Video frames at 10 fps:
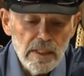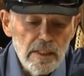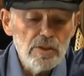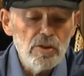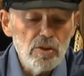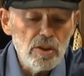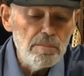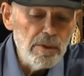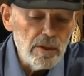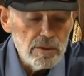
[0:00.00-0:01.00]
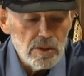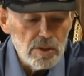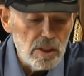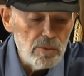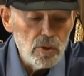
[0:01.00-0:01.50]
is to compare it to
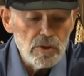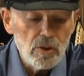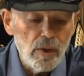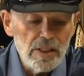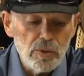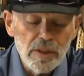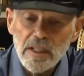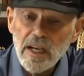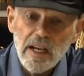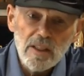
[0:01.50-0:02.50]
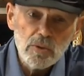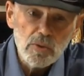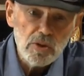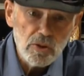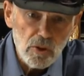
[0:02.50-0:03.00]
someone who has graduated college
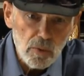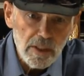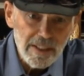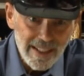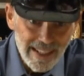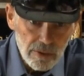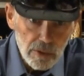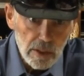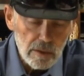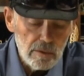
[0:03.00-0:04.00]
with a degree in accounting.